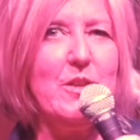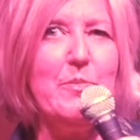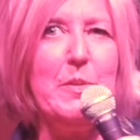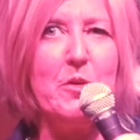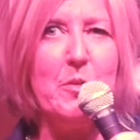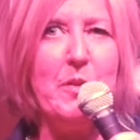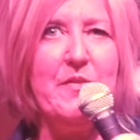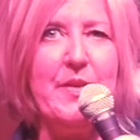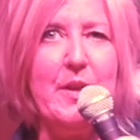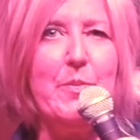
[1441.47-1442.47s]
then people are going to
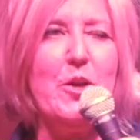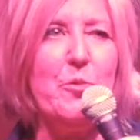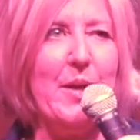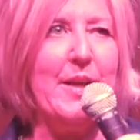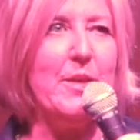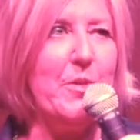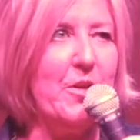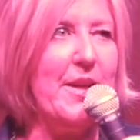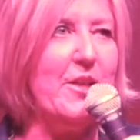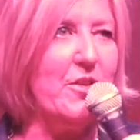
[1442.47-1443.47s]
be offended by your bad
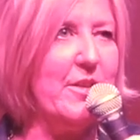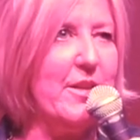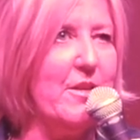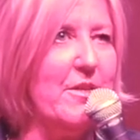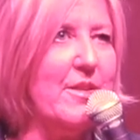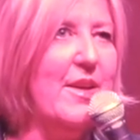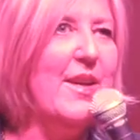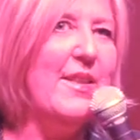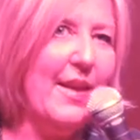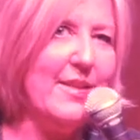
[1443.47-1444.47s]
communication skills.
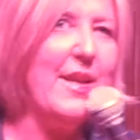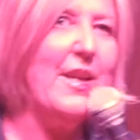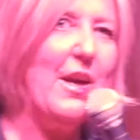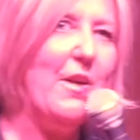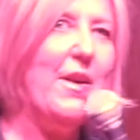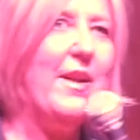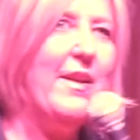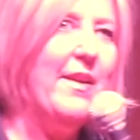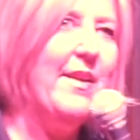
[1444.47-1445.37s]
That's kind of how I